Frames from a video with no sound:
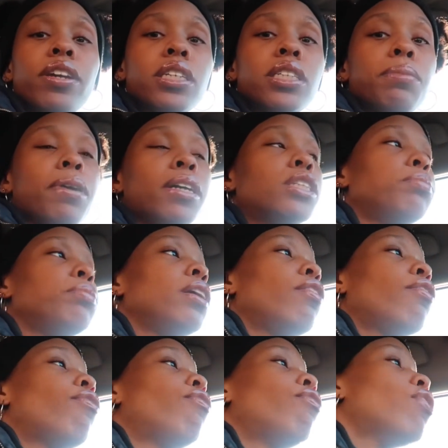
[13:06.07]
is about to be
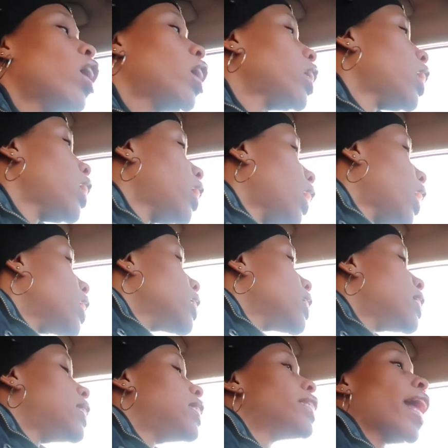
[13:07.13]
fucking
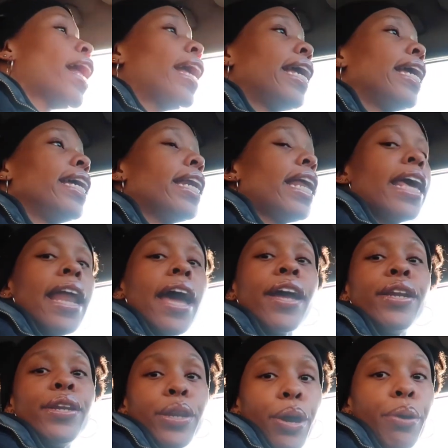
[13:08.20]
insane, and I
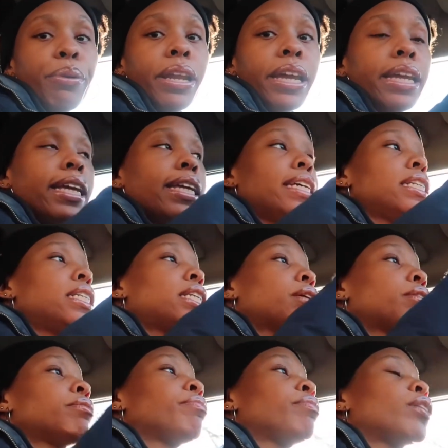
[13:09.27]
know it is.
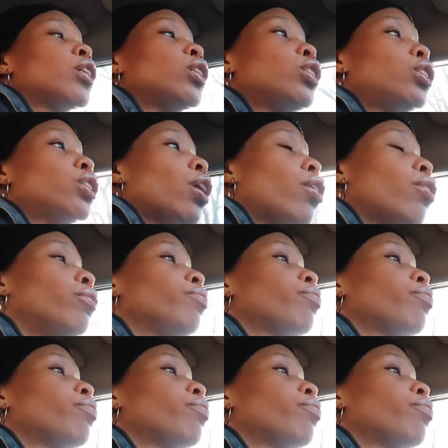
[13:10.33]
So